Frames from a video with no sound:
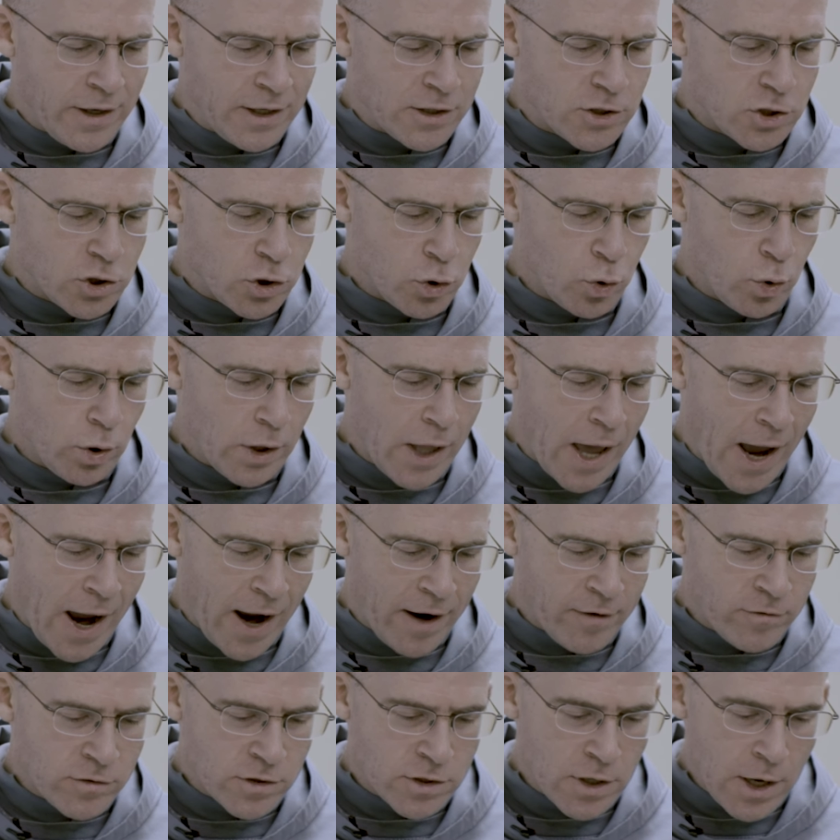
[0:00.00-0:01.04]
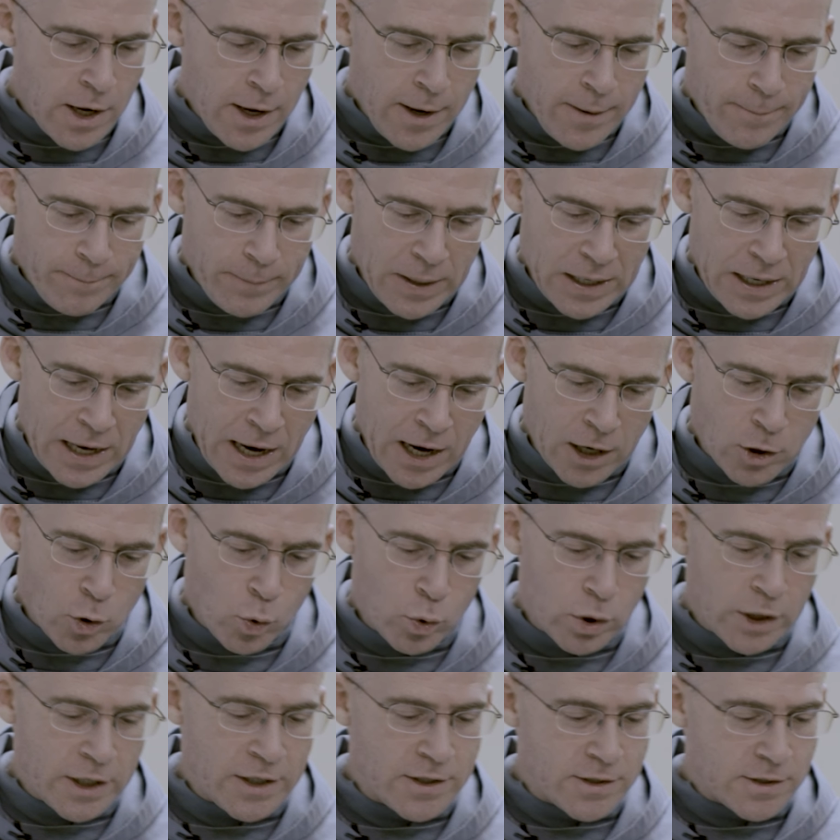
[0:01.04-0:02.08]
These two lives began
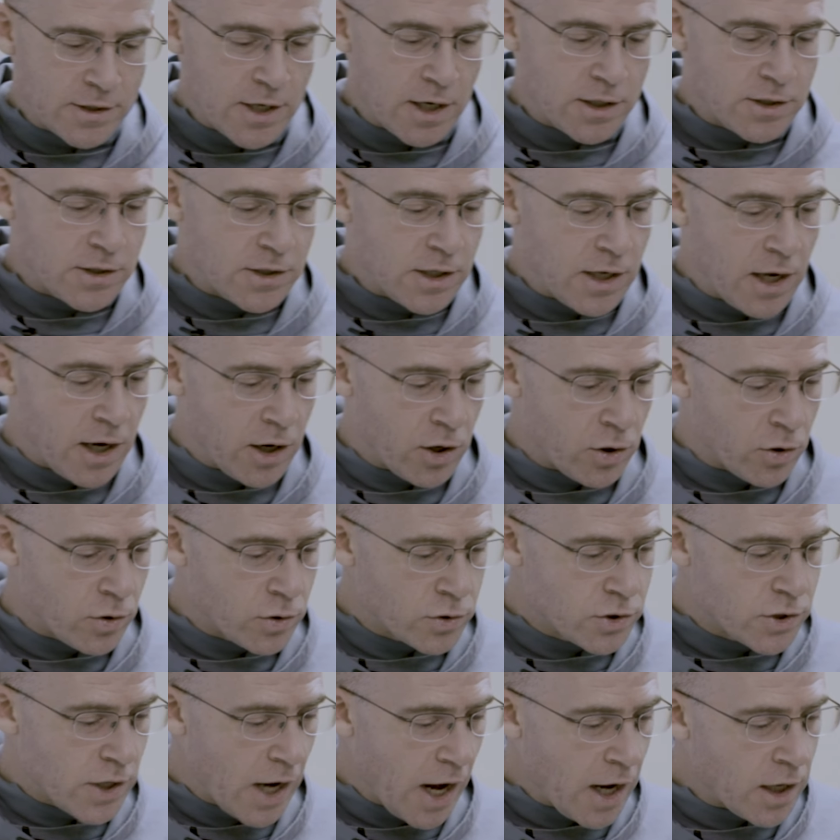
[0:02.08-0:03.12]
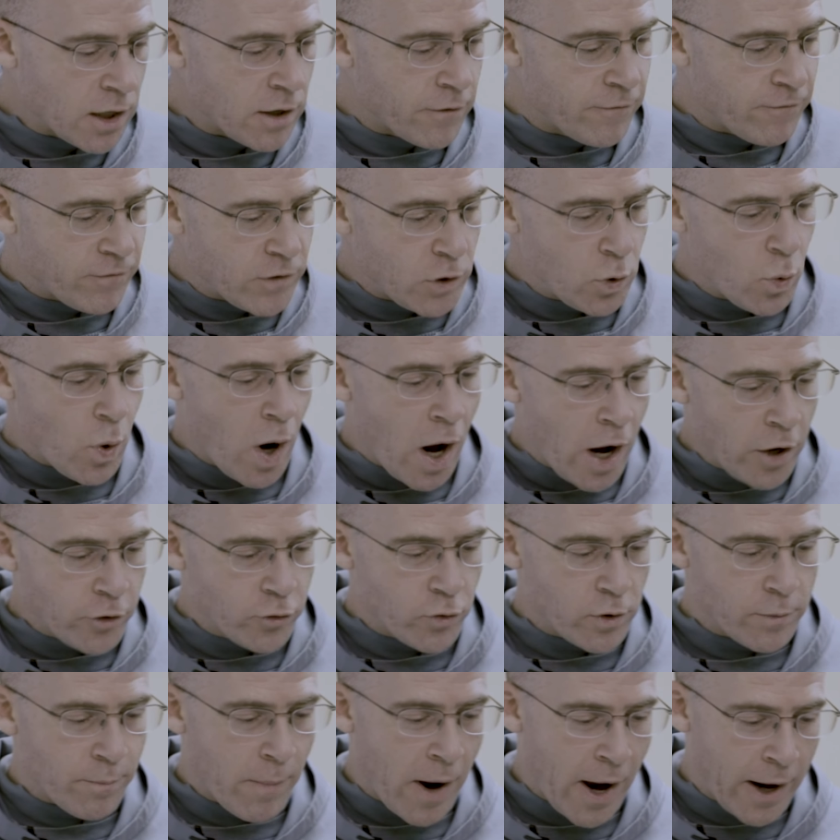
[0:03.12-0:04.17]
only six years and a few
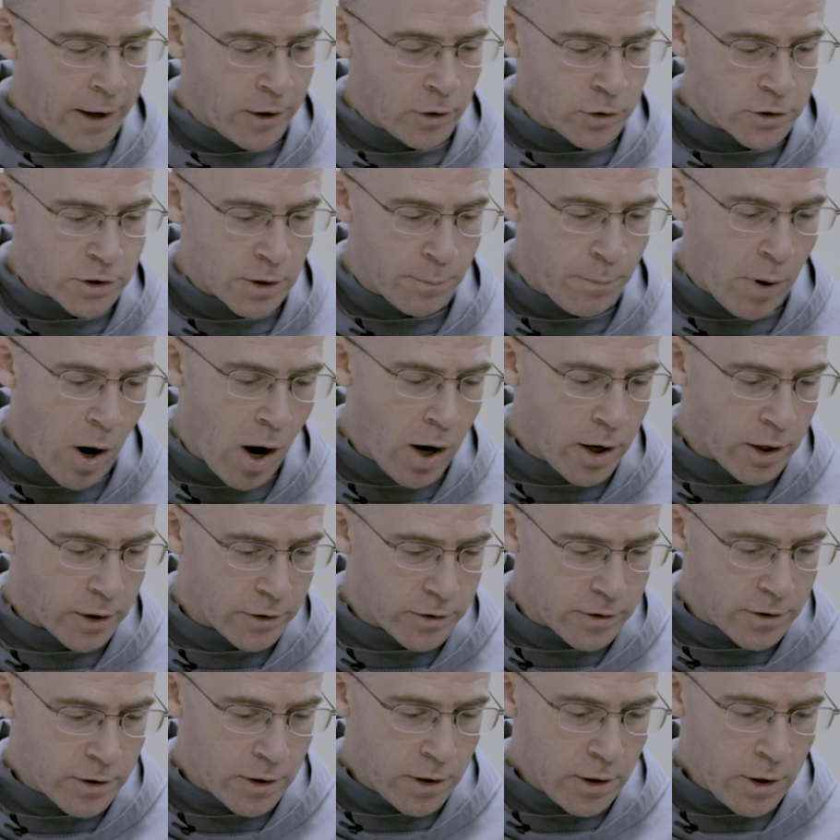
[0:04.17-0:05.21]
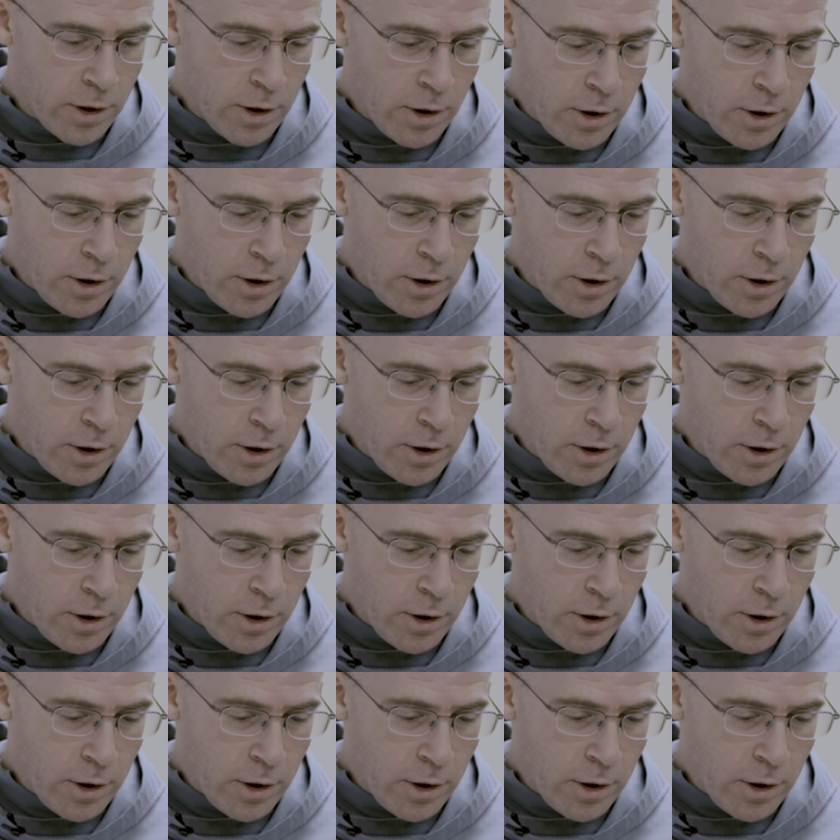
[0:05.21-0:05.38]
hundred miles apart.